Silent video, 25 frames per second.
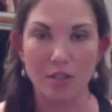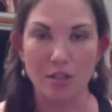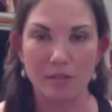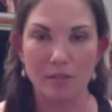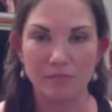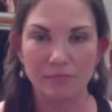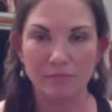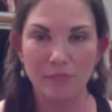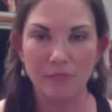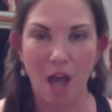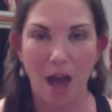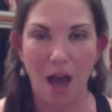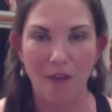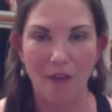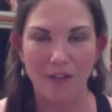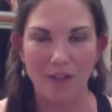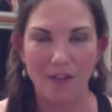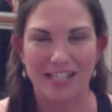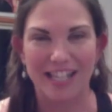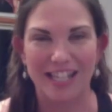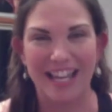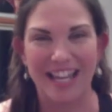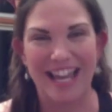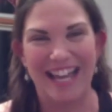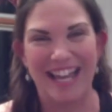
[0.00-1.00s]

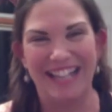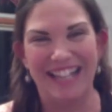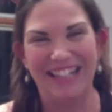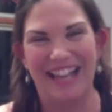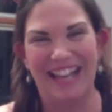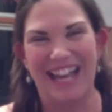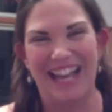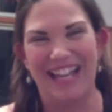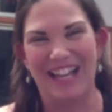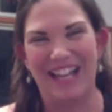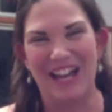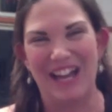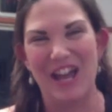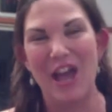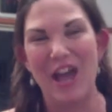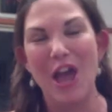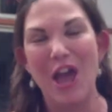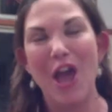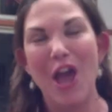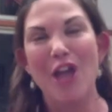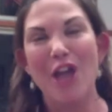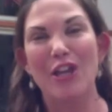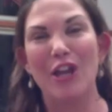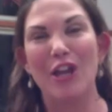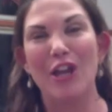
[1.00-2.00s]
obviously, like,
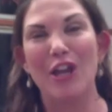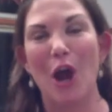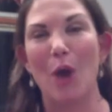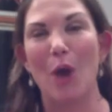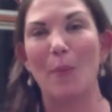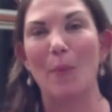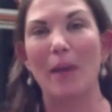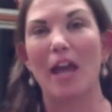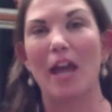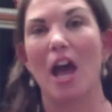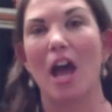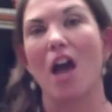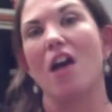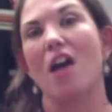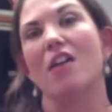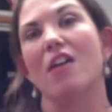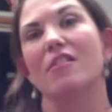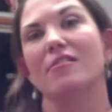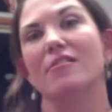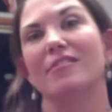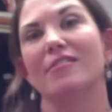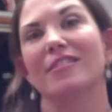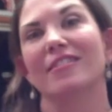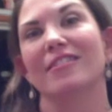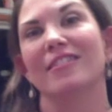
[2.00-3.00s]
you know, because